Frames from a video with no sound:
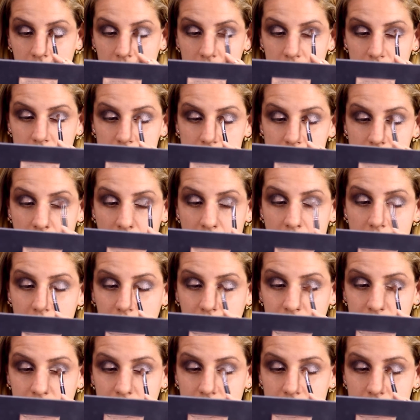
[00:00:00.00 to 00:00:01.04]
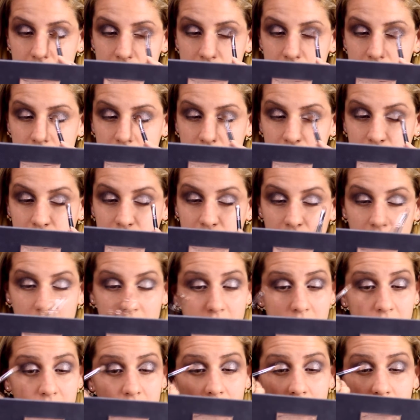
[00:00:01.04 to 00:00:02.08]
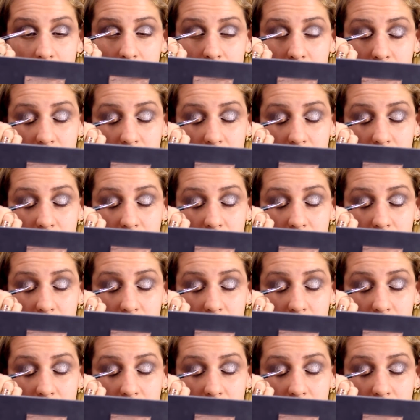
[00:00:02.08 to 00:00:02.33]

It's heaven. I can't